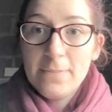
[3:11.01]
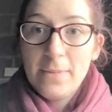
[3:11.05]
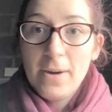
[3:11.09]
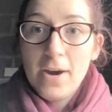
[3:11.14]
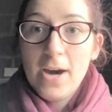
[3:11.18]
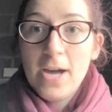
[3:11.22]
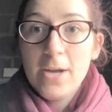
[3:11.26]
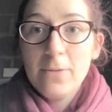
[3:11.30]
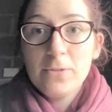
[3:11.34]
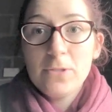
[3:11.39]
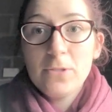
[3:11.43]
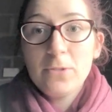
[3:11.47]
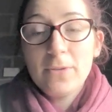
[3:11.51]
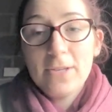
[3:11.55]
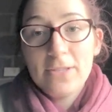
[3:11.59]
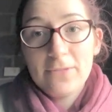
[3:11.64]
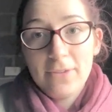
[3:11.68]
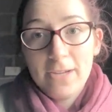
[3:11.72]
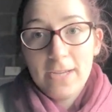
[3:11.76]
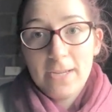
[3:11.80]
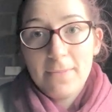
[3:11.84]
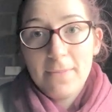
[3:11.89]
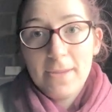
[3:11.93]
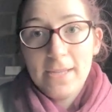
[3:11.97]
but I was always
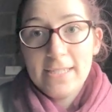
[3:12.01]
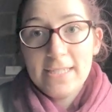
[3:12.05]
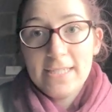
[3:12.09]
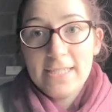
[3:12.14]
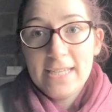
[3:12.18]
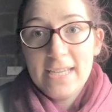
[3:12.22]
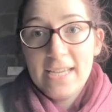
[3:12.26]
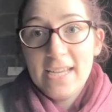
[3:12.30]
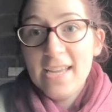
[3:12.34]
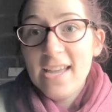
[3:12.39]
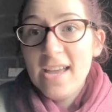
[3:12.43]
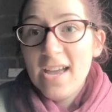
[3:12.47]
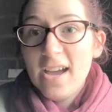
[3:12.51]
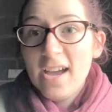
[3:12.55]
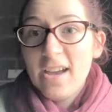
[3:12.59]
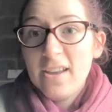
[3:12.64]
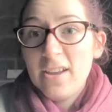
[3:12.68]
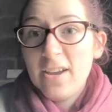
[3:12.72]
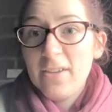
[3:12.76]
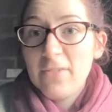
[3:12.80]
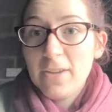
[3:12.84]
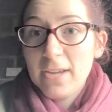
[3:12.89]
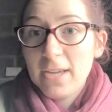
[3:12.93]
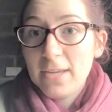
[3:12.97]
recommended it
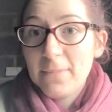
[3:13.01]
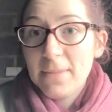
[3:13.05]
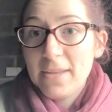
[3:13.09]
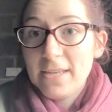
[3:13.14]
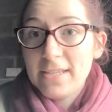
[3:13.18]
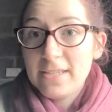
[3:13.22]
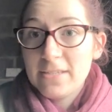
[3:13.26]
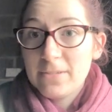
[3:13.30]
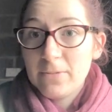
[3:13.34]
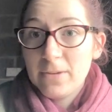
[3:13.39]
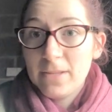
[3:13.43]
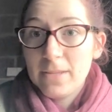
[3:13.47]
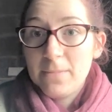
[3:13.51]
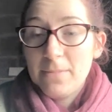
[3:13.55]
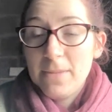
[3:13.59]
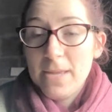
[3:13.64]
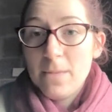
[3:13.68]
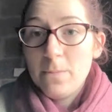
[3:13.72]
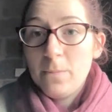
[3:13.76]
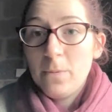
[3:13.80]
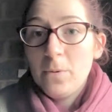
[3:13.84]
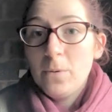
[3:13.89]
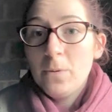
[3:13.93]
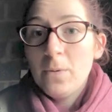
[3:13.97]
and I recommend it to other
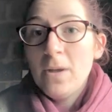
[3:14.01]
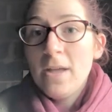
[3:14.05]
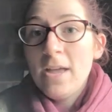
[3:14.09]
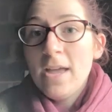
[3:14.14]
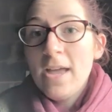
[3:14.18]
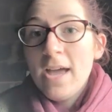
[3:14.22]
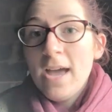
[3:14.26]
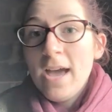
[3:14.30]
people.